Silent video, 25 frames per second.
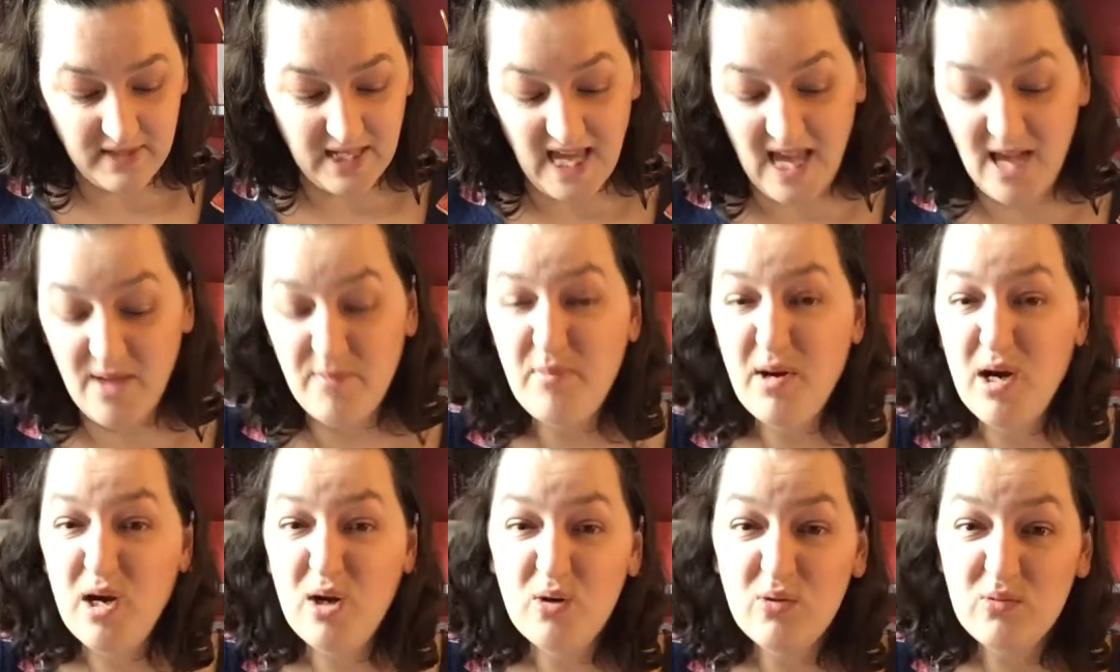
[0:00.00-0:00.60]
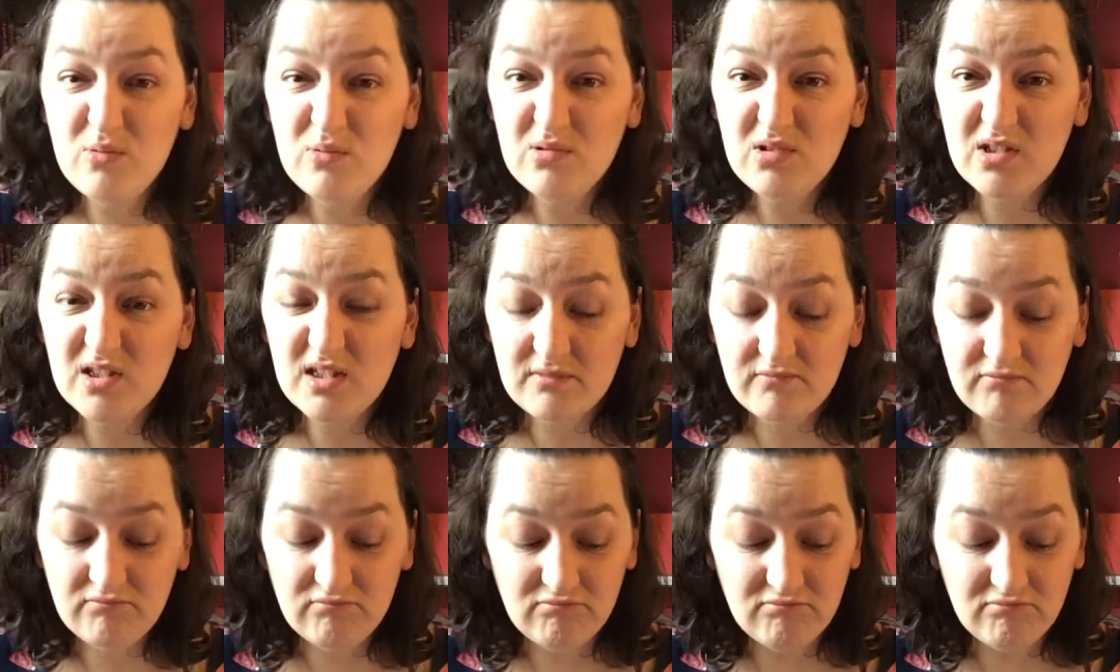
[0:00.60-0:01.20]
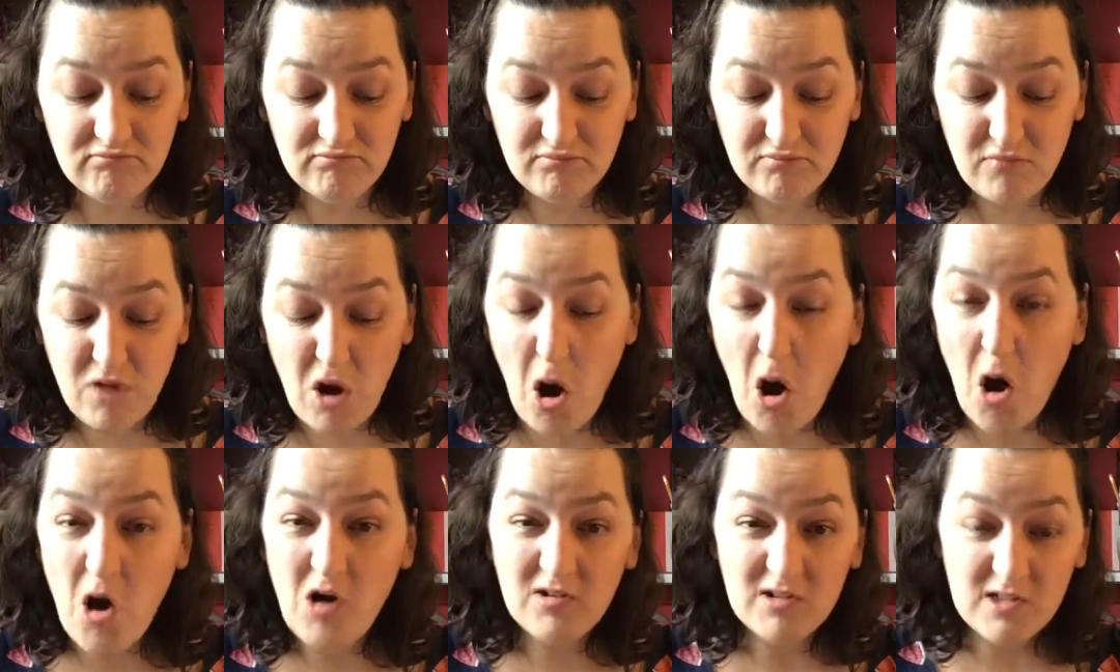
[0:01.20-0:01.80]
hippos,
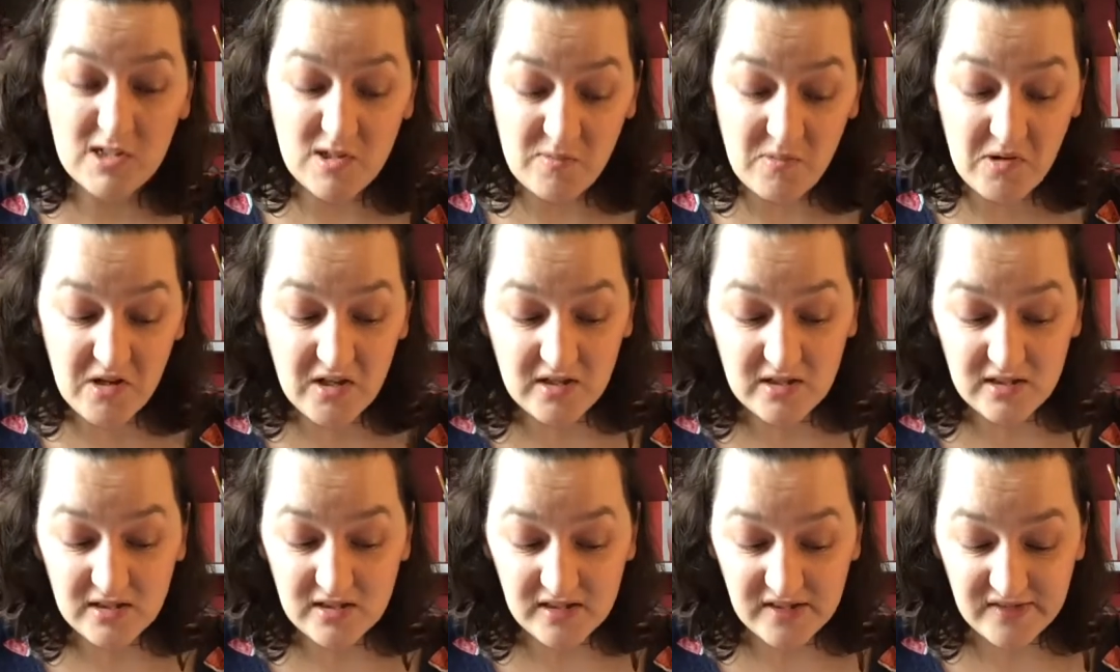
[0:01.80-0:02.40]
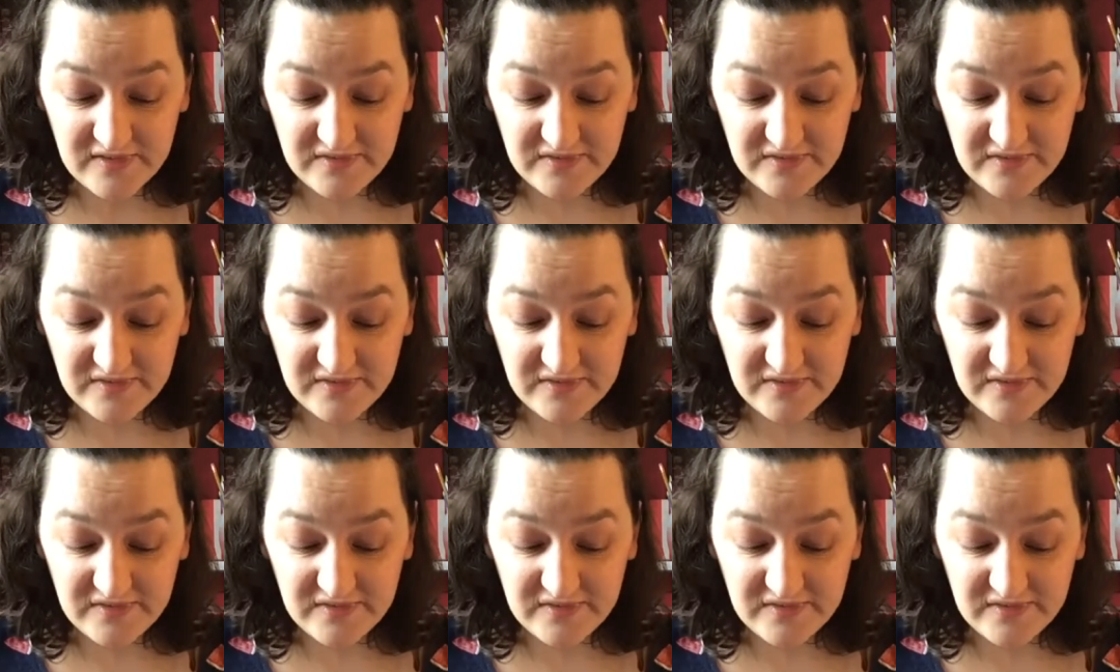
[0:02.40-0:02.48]
octopus.